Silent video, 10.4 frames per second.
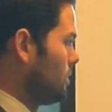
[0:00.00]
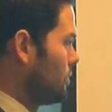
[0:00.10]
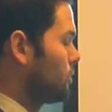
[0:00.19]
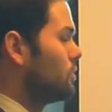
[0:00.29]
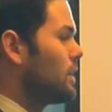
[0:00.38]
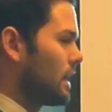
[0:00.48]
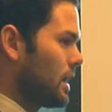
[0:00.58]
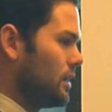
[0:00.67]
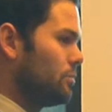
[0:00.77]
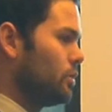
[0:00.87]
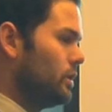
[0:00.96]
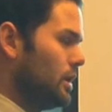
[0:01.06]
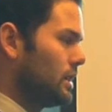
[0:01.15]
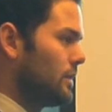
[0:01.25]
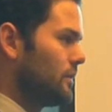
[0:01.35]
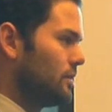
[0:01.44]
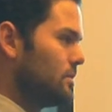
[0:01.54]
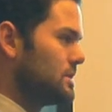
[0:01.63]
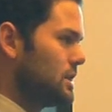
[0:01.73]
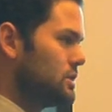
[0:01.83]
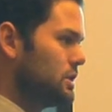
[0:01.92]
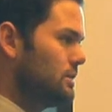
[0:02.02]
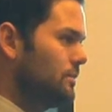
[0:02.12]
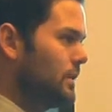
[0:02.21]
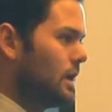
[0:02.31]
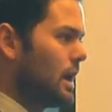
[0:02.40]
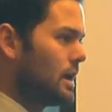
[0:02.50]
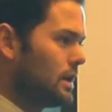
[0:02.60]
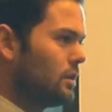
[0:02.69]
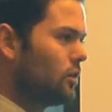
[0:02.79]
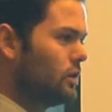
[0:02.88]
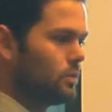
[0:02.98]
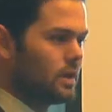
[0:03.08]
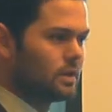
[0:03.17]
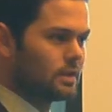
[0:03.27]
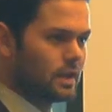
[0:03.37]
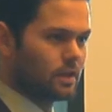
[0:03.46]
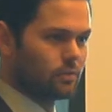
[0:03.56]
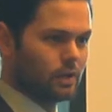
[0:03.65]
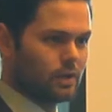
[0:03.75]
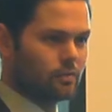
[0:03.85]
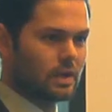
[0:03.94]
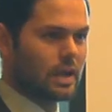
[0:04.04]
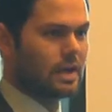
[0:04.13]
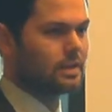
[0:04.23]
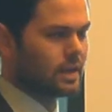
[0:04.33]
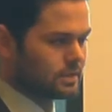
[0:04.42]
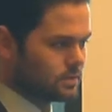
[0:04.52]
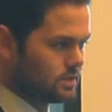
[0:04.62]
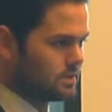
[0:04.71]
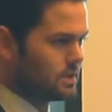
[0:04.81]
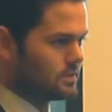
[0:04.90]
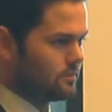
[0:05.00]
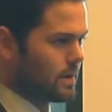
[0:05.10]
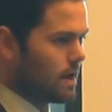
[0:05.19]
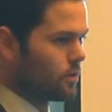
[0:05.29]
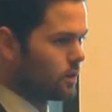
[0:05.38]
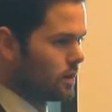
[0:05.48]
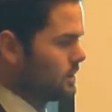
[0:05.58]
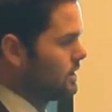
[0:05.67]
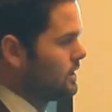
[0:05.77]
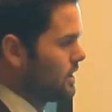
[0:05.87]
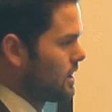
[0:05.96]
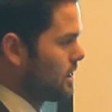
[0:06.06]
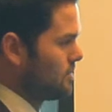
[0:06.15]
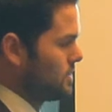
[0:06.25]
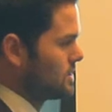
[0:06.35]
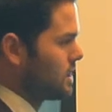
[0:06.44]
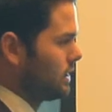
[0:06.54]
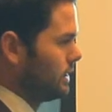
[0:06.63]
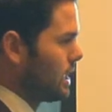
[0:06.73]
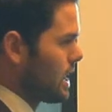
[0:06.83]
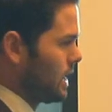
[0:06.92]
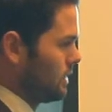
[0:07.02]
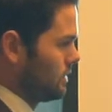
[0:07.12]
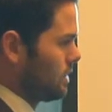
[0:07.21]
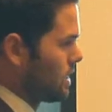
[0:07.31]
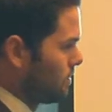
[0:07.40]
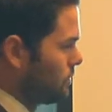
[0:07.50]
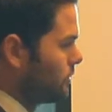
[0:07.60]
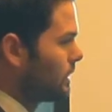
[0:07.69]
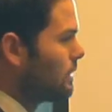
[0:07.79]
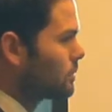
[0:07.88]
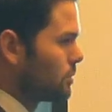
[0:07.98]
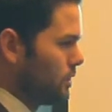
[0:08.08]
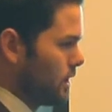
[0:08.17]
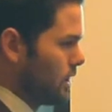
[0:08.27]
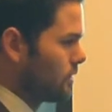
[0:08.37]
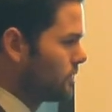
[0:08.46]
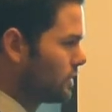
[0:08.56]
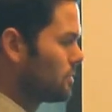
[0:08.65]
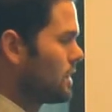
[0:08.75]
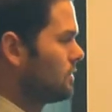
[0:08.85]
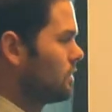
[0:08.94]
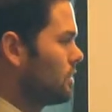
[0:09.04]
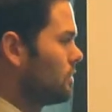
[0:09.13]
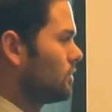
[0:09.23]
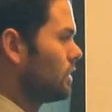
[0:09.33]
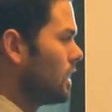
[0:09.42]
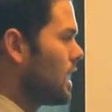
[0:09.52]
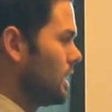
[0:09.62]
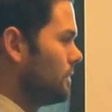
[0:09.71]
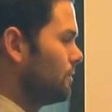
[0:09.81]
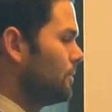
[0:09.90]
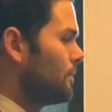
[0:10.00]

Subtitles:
through that kind of bullying and that victimization. And then the only way that they can really regain that sense of power is online, through cyberbullying or victimizing others online.